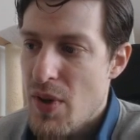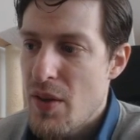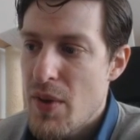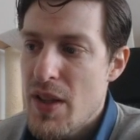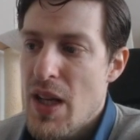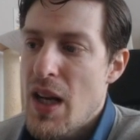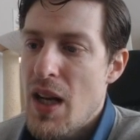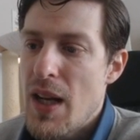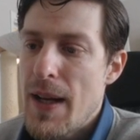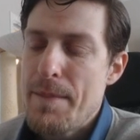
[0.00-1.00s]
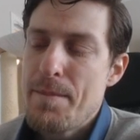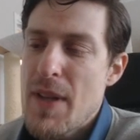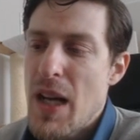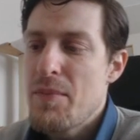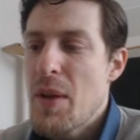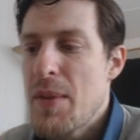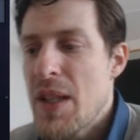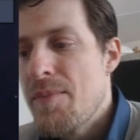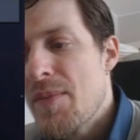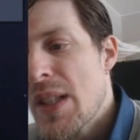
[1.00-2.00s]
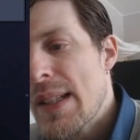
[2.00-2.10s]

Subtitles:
right? I mean,